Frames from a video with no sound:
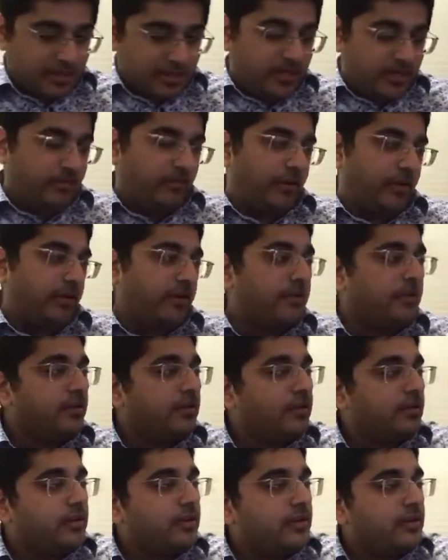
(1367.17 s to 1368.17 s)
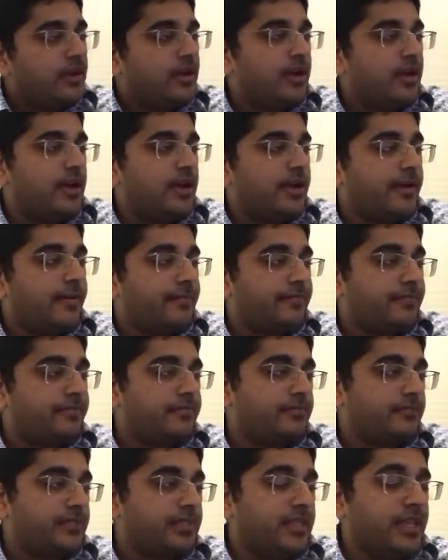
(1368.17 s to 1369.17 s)
Anyway.
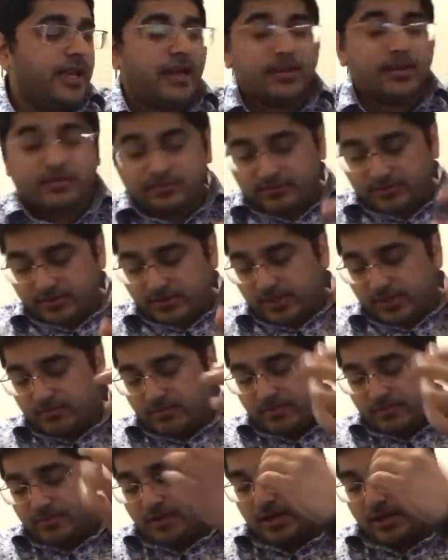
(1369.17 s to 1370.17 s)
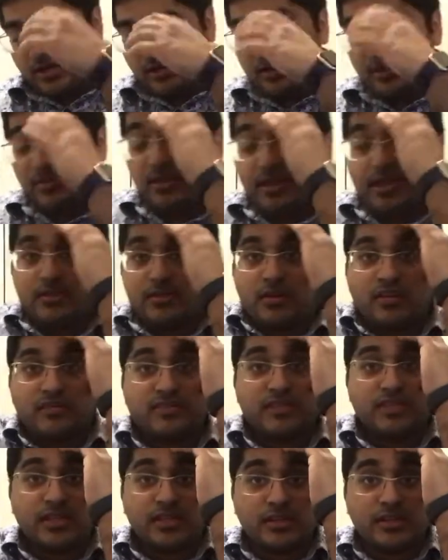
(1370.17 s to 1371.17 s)
Yeah, Shane McMahon eliminated
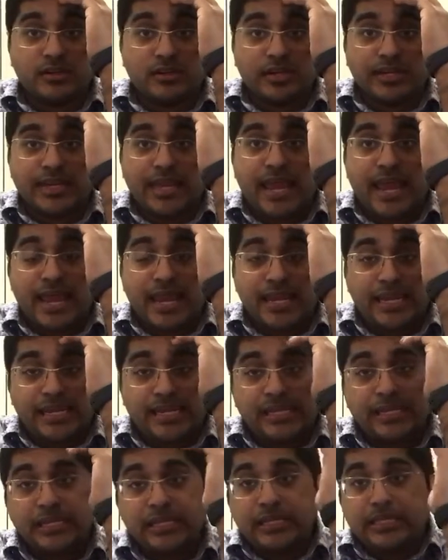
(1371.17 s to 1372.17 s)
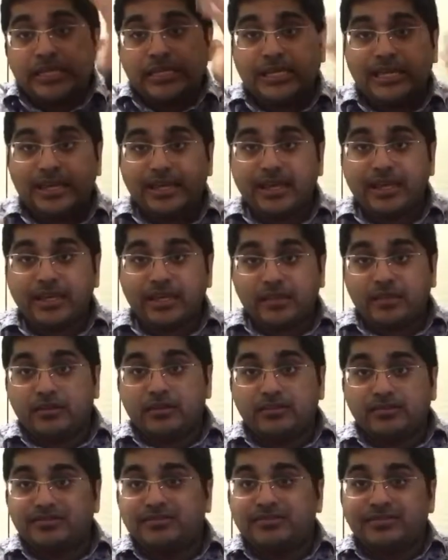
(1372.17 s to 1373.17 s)
Dolph Ziggler again.
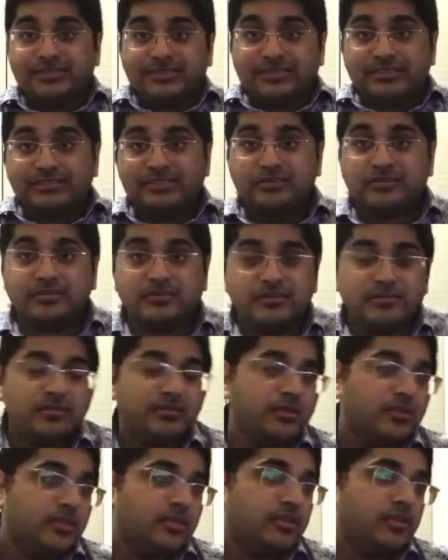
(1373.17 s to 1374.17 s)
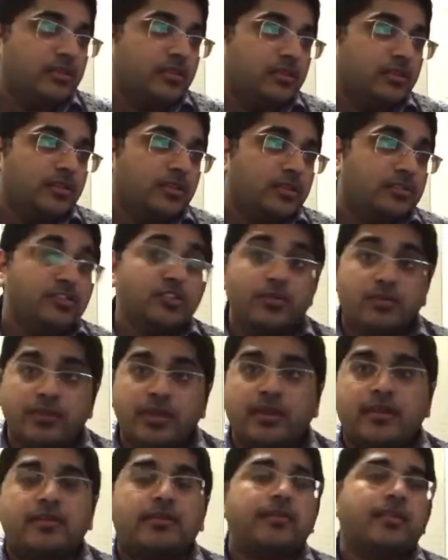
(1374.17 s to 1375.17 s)
Yay. Shoot
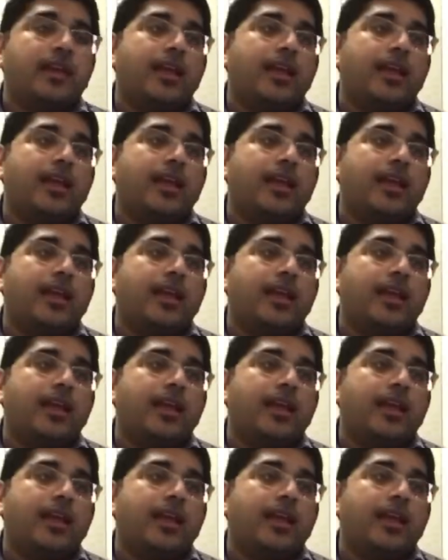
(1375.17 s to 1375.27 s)
me.